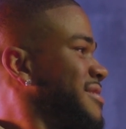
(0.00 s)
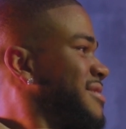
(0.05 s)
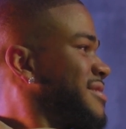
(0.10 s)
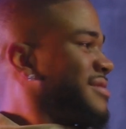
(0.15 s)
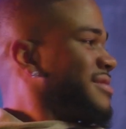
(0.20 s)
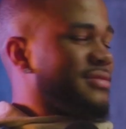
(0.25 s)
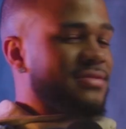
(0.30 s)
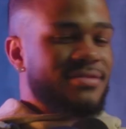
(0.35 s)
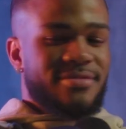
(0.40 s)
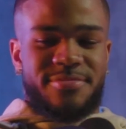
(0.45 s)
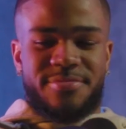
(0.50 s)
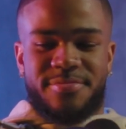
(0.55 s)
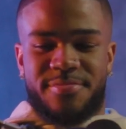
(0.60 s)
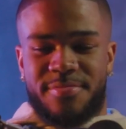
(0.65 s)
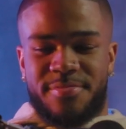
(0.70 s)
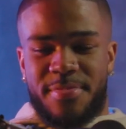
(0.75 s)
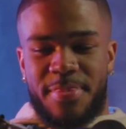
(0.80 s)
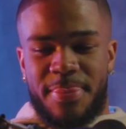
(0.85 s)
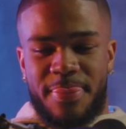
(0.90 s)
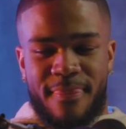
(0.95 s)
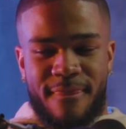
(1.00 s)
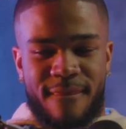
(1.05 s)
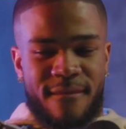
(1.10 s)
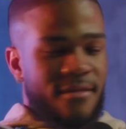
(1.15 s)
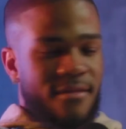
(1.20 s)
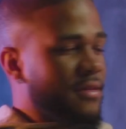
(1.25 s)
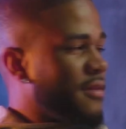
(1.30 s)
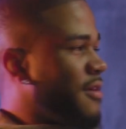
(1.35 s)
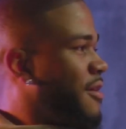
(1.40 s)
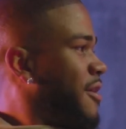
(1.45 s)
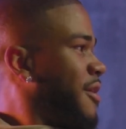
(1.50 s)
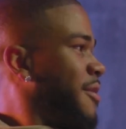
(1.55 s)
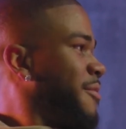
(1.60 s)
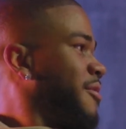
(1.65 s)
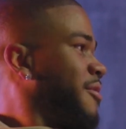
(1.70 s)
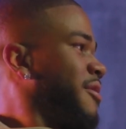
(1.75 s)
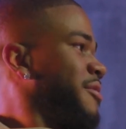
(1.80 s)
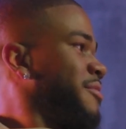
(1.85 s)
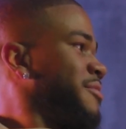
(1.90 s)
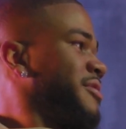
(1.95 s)
I was I was going to whenever you were done. All
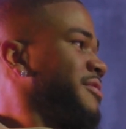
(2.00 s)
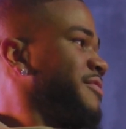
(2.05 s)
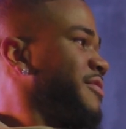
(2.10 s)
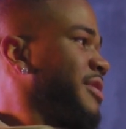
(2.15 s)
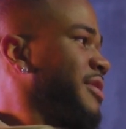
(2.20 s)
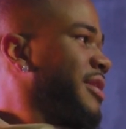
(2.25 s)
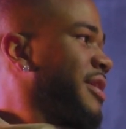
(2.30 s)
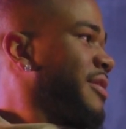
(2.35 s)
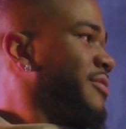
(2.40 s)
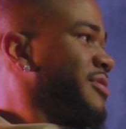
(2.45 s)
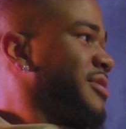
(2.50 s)
right, pardon me. Forget